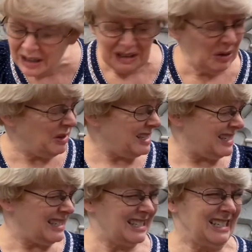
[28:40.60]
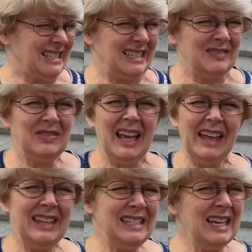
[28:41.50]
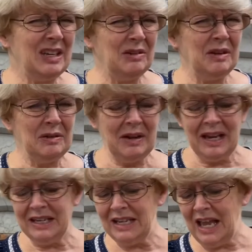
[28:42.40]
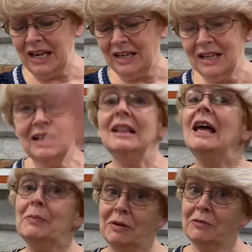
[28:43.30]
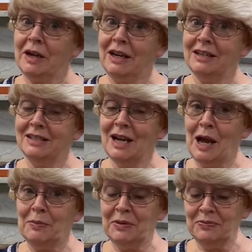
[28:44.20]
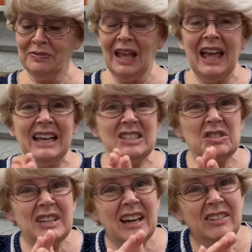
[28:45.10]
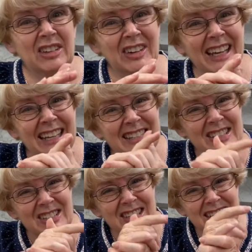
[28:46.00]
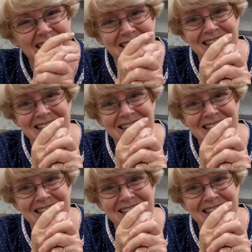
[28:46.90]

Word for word: Oh, that's disgusting. And then take your other hand and clap it right on top. So now your hands are stuck